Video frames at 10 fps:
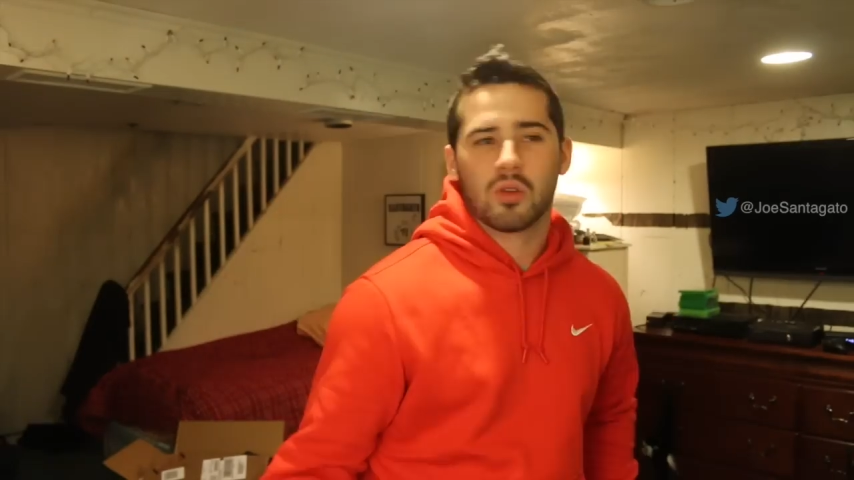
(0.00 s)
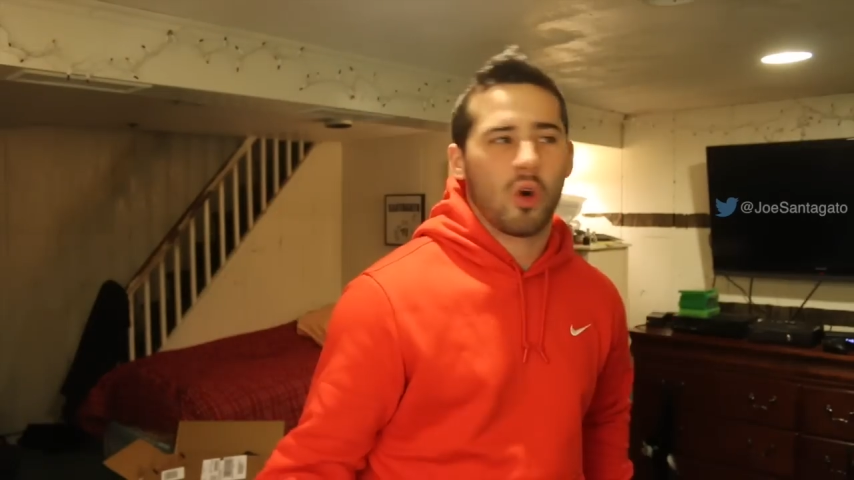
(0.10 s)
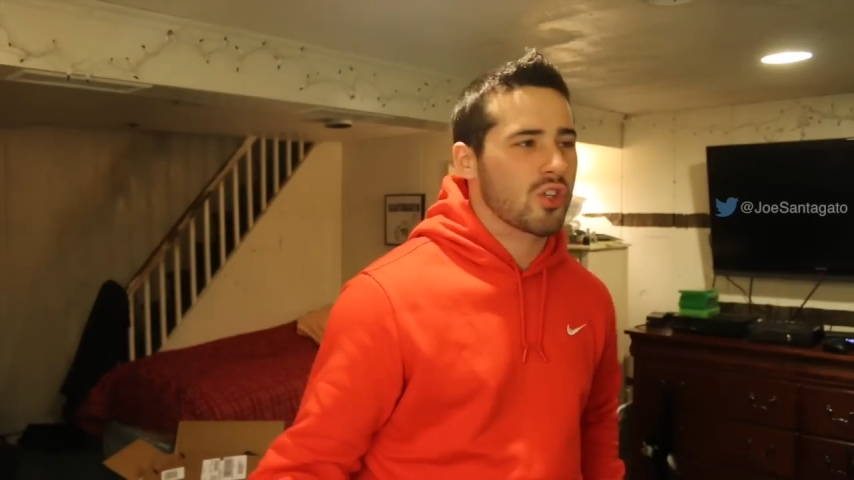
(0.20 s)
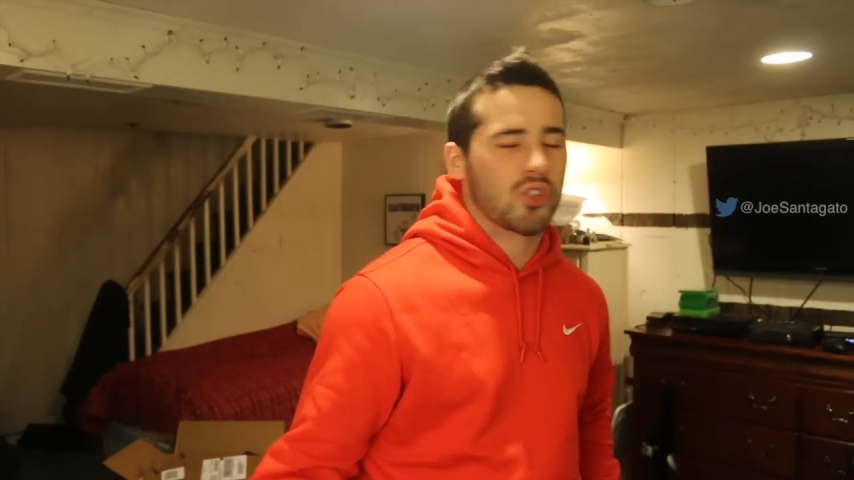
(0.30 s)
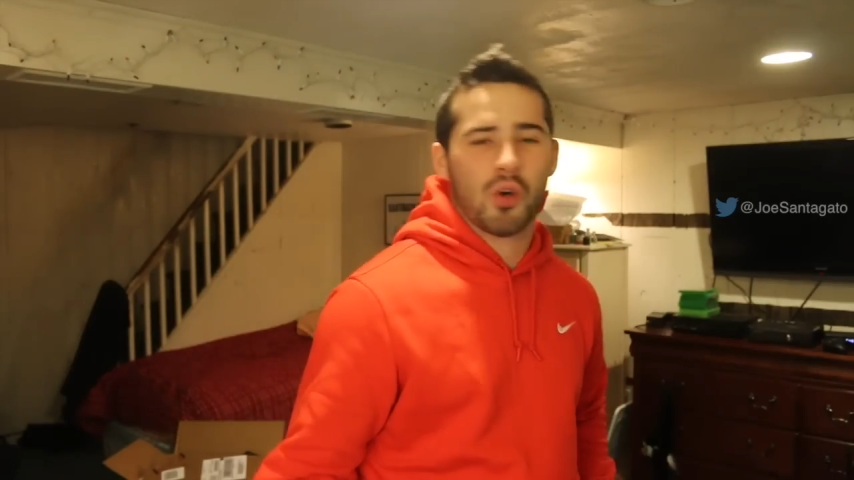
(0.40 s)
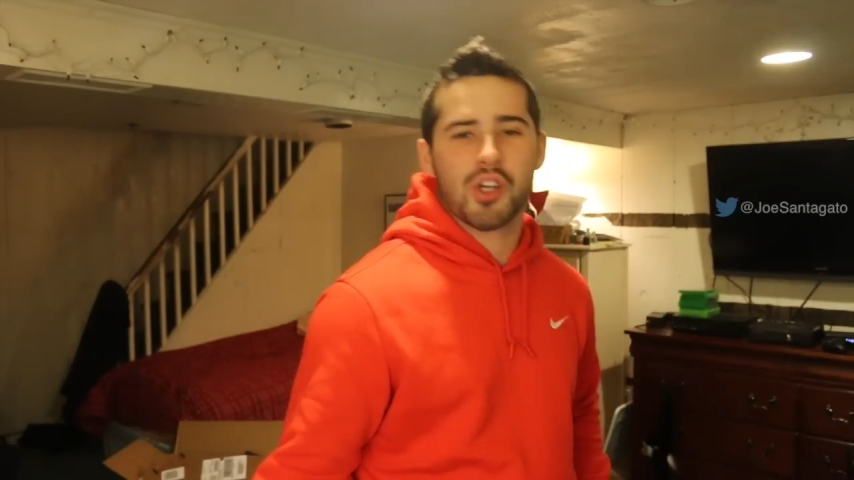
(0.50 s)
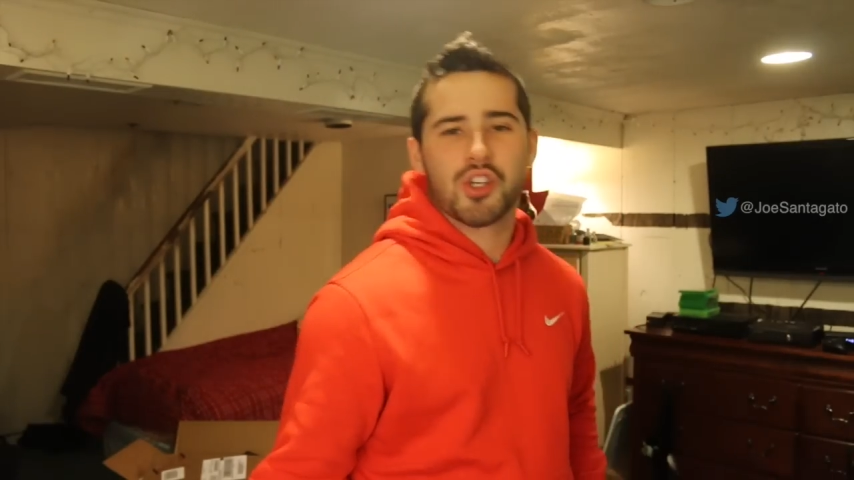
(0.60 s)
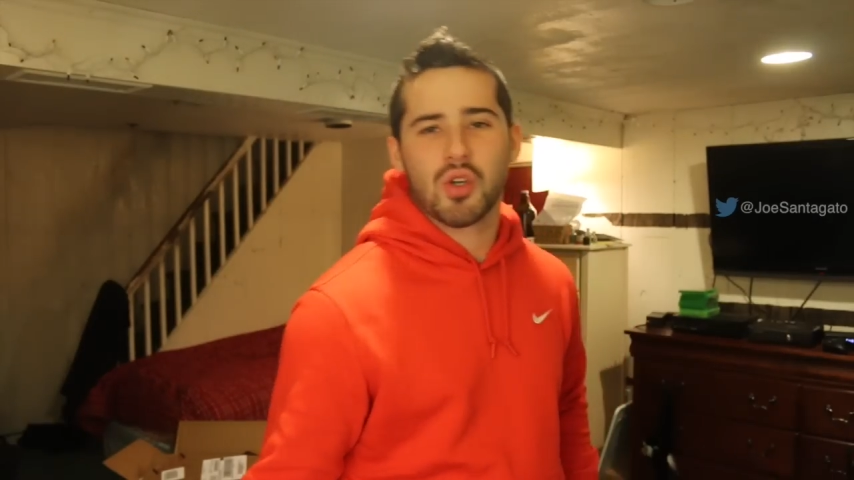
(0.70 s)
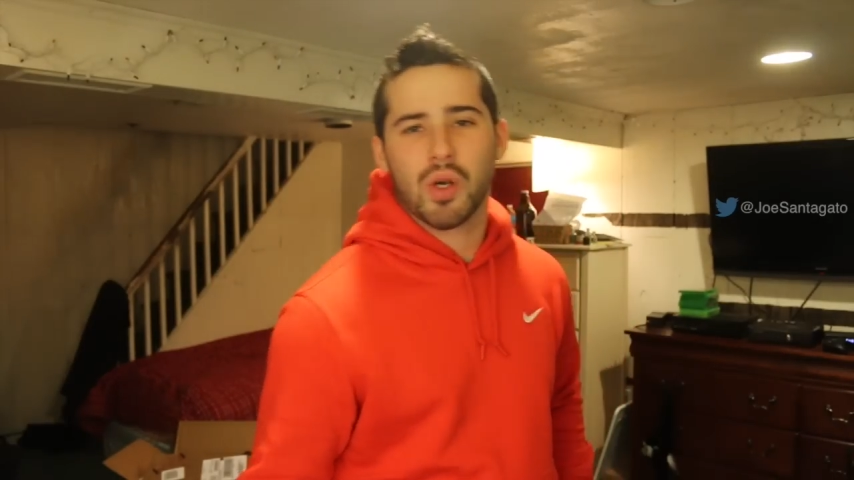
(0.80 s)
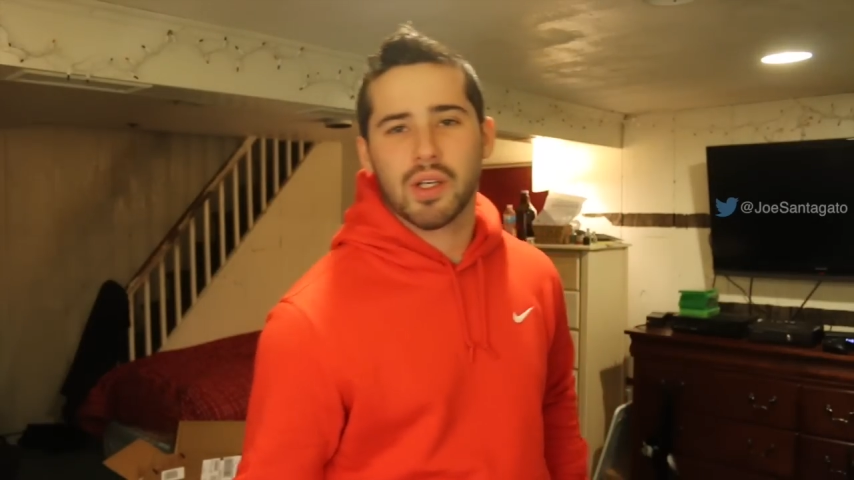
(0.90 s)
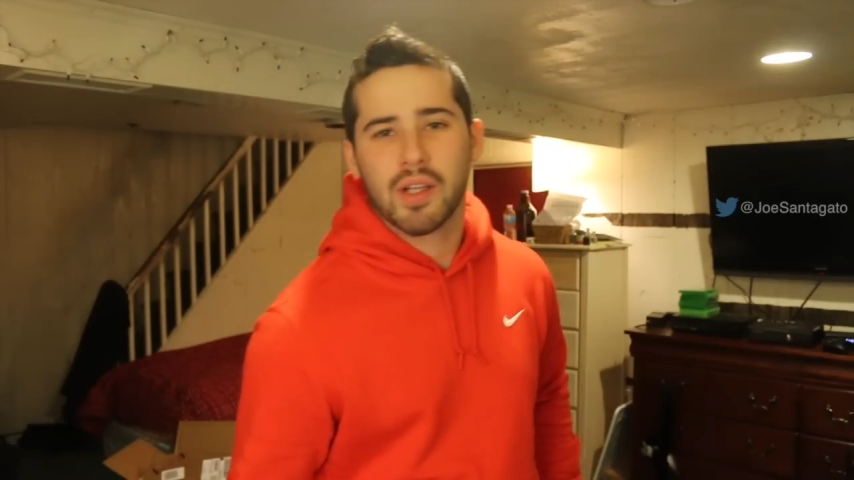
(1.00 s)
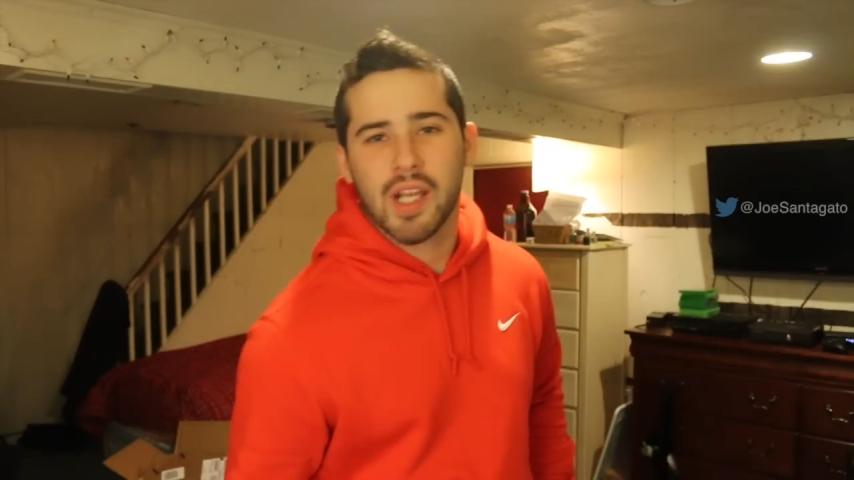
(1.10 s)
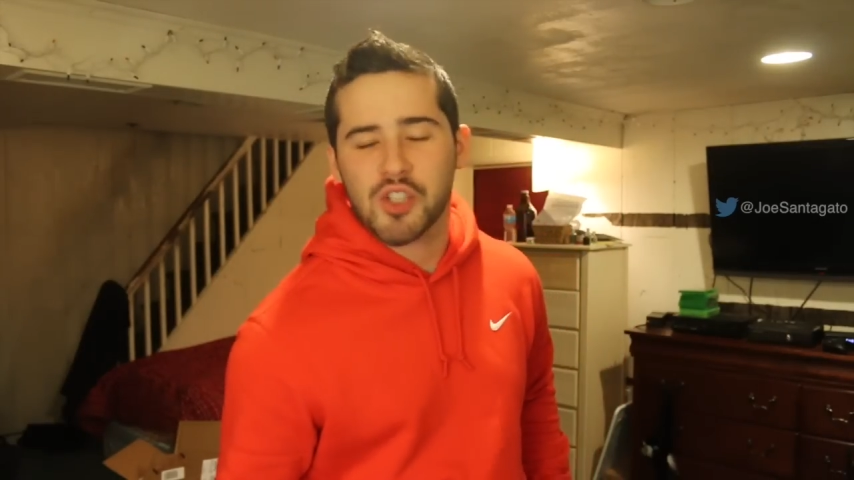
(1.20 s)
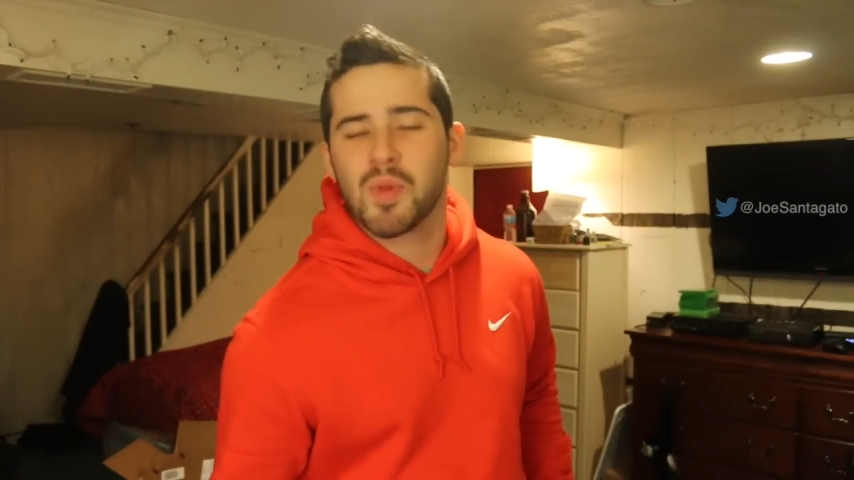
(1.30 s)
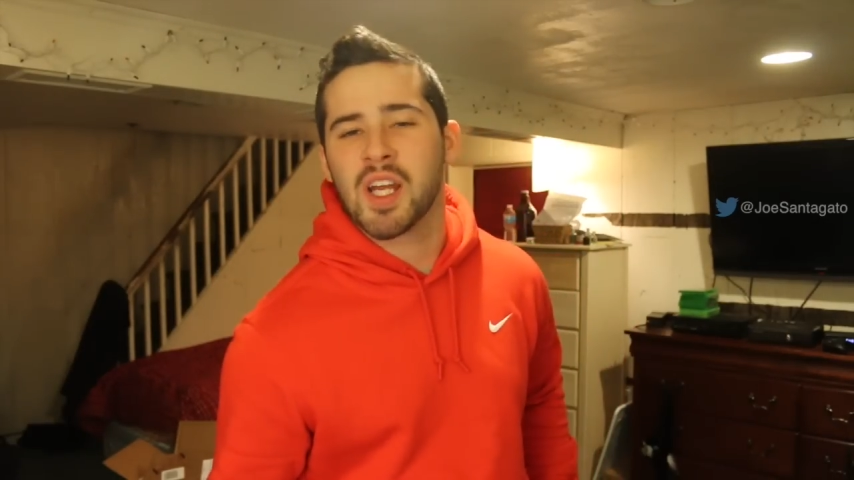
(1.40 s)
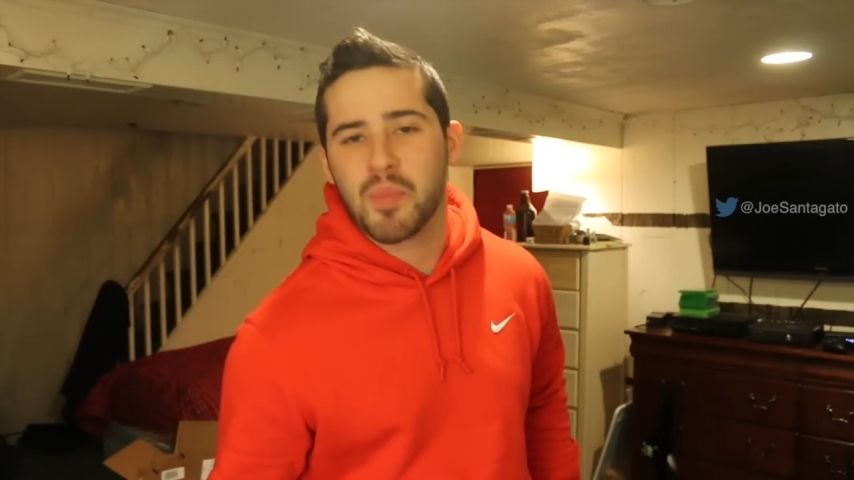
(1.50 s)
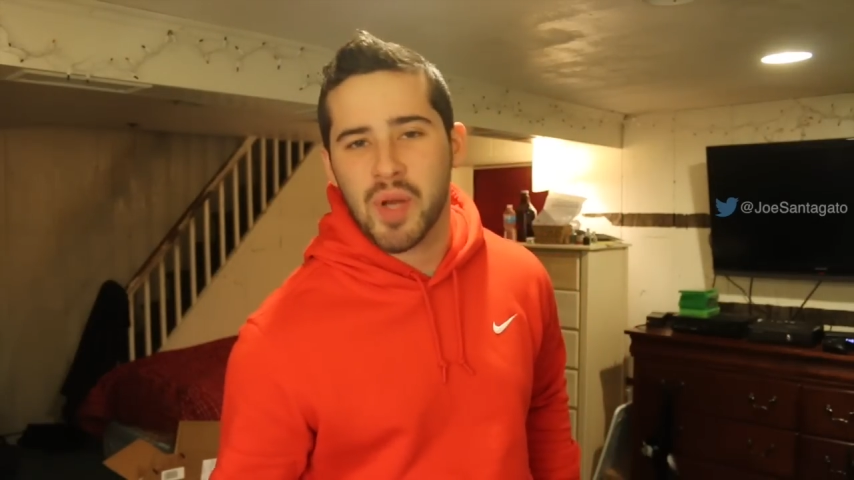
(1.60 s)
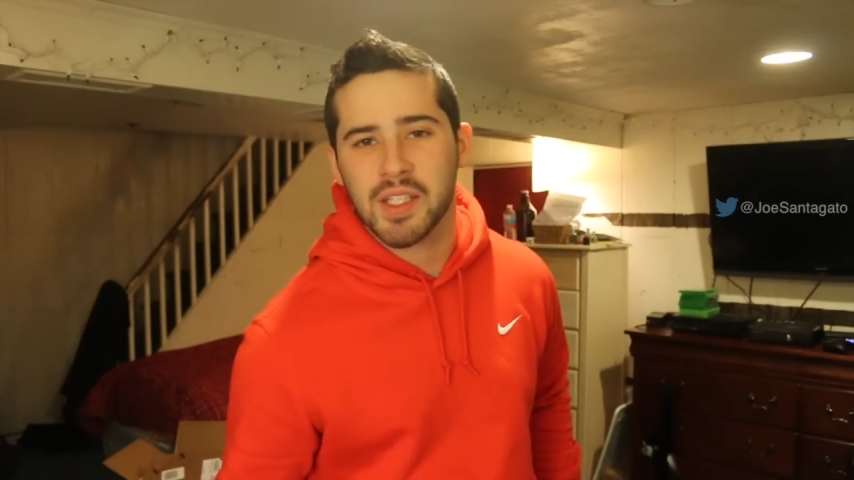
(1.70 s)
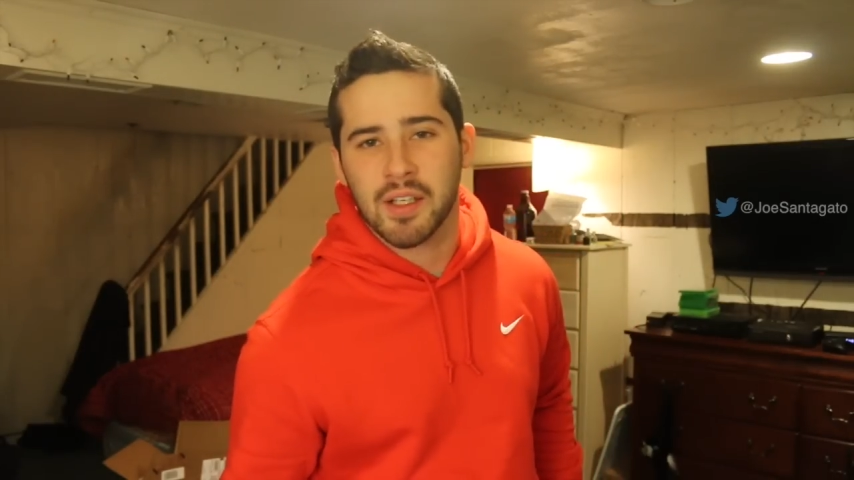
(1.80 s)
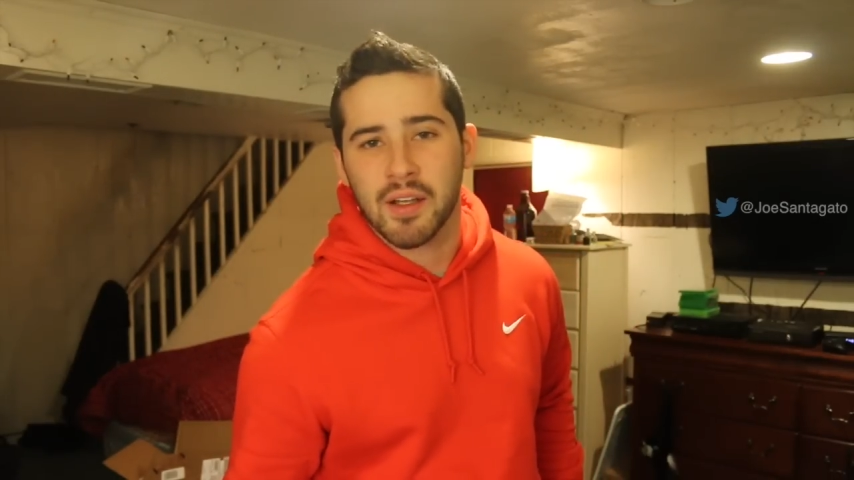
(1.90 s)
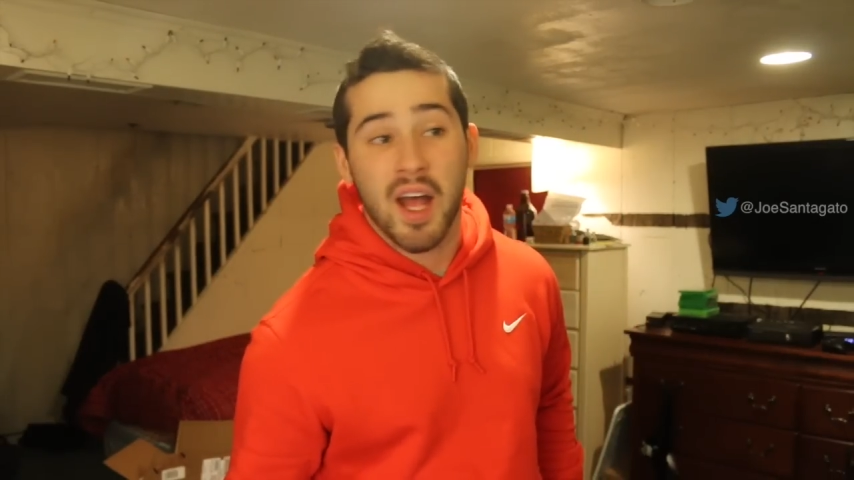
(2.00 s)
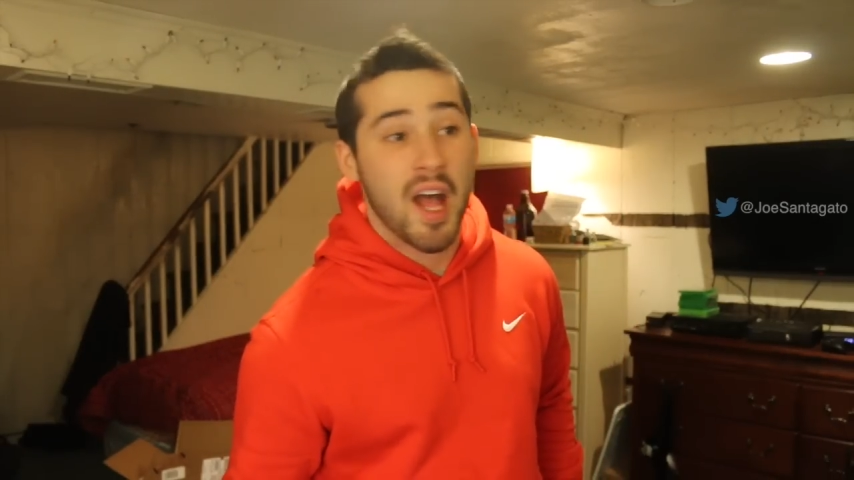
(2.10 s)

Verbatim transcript: Long story short, here's my opinion.